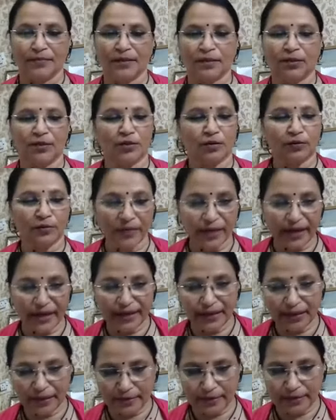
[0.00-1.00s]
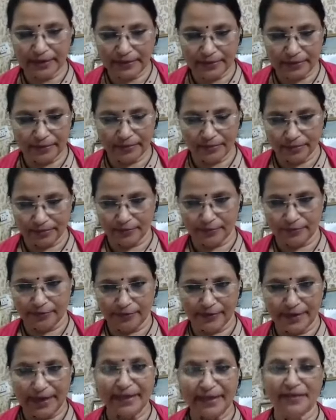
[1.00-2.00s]
So when you are
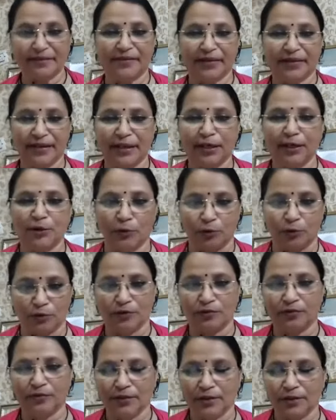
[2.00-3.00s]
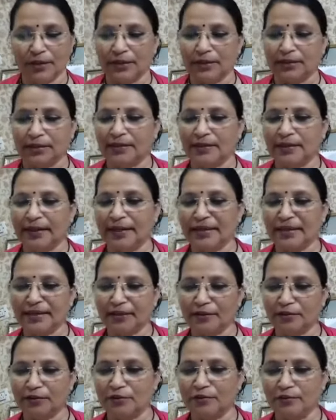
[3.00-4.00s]
flying very low, then
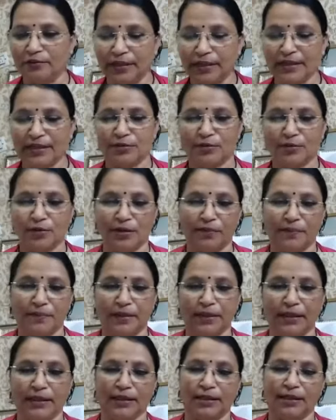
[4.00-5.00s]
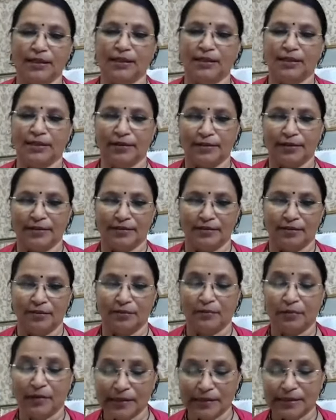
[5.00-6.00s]
your wings will be
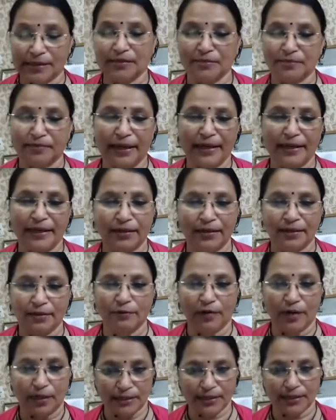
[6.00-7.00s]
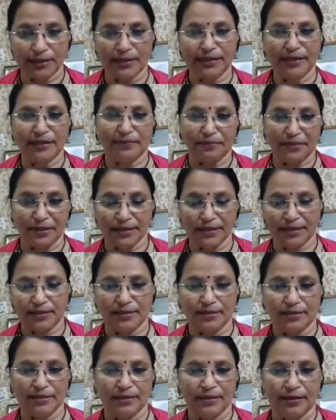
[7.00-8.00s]
burdened by water and
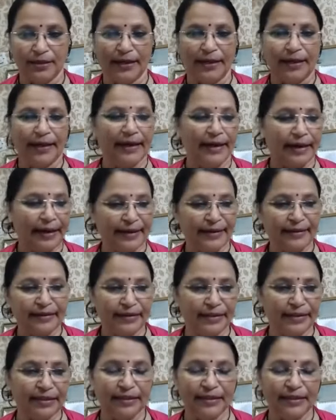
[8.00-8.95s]
mist, and